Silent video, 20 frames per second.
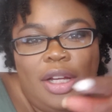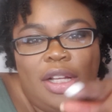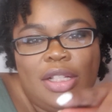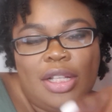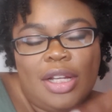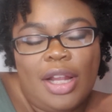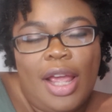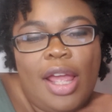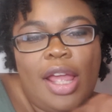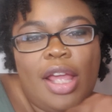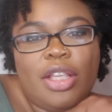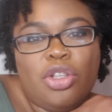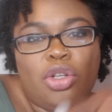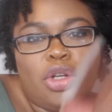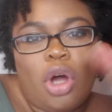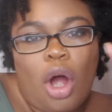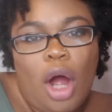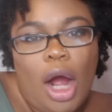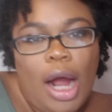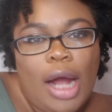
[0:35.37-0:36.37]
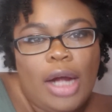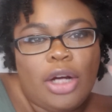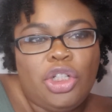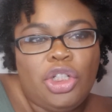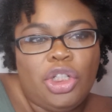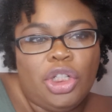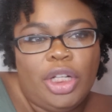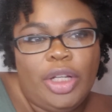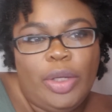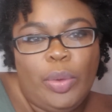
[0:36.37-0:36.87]
Today is not
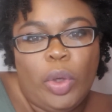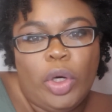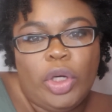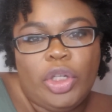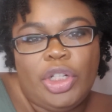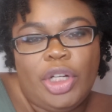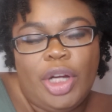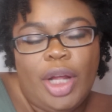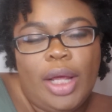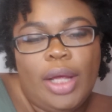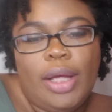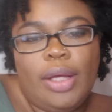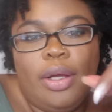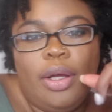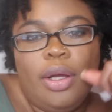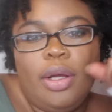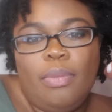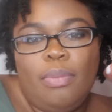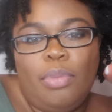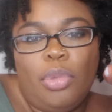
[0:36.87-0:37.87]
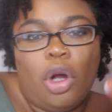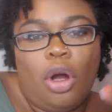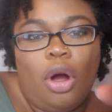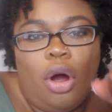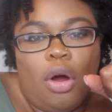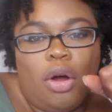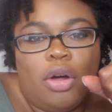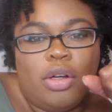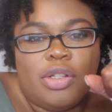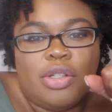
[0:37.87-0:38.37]
actually wash day
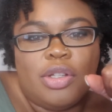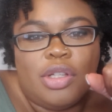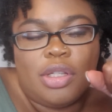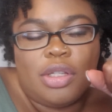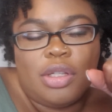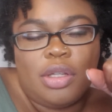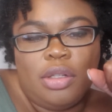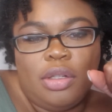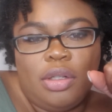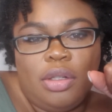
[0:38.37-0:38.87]
because